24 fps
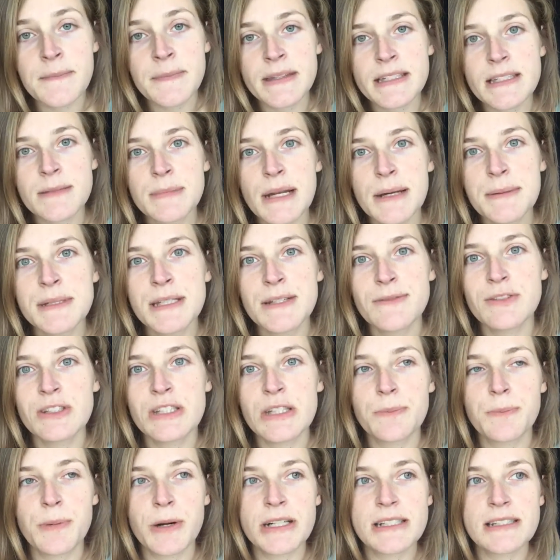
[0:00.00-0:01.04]
Sometimes if
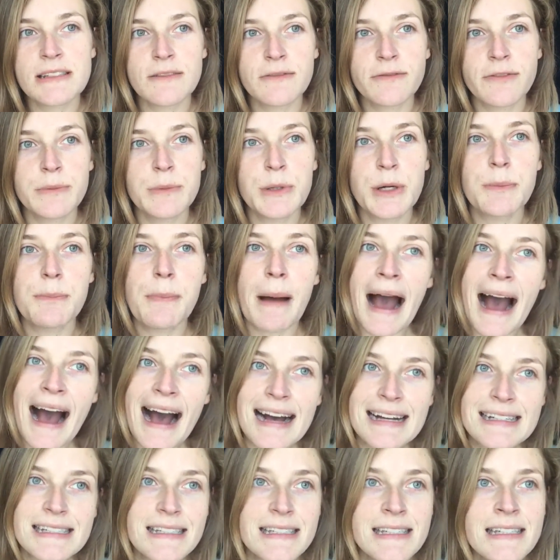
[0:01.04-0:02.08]
it's a person from your
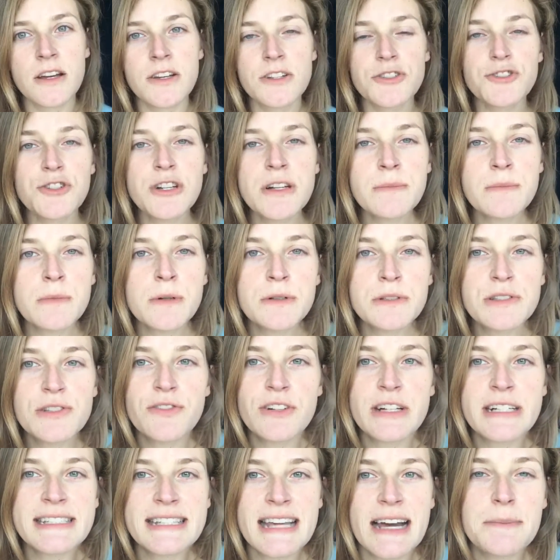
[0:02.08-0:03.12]
past, Dream Moods,
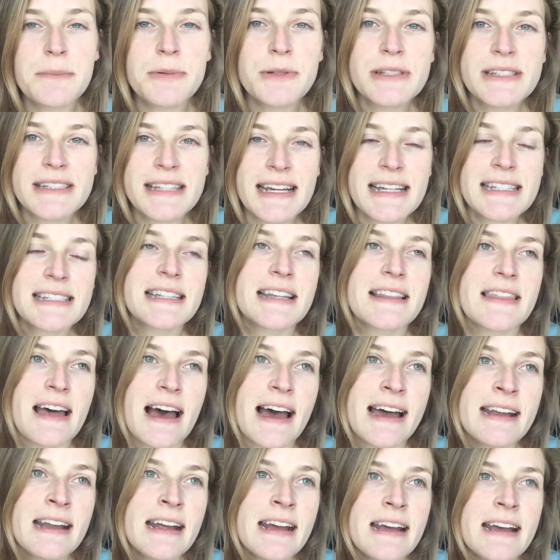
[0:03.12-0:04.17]
for example, says
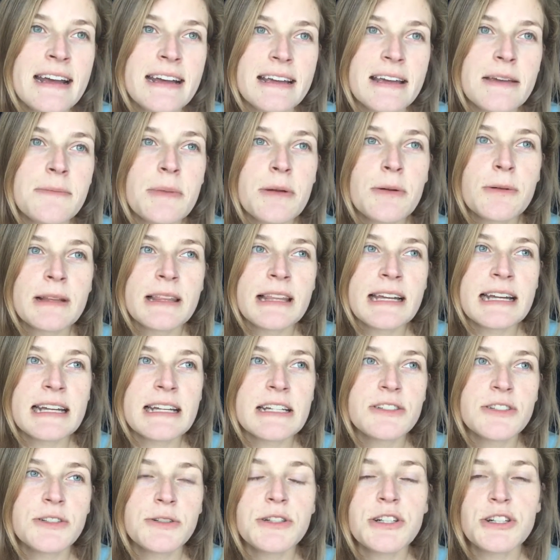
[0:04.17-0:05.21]
that can be
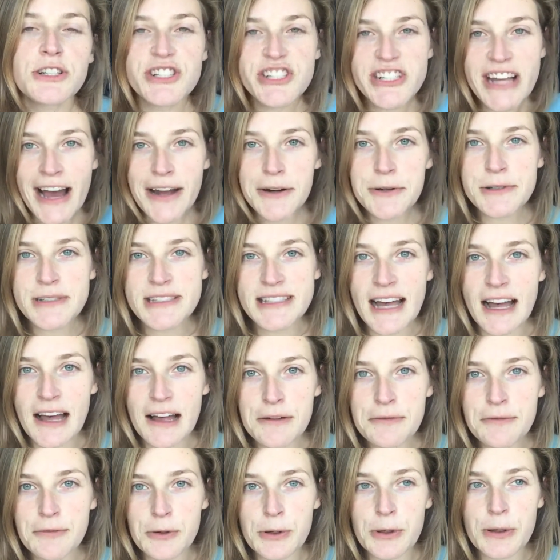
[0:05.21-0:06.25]
related to your shadow
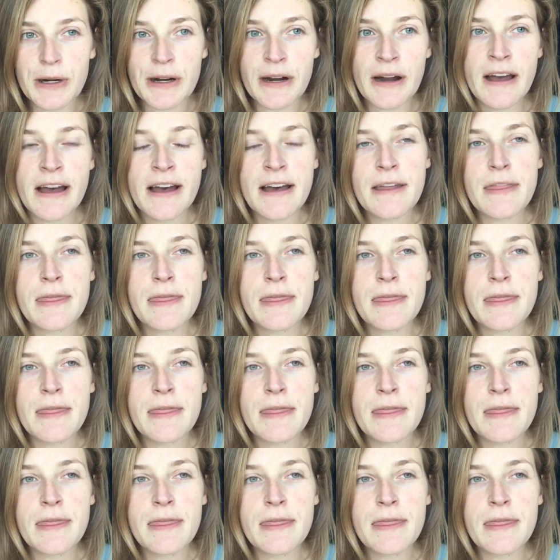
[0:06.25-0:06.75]
self or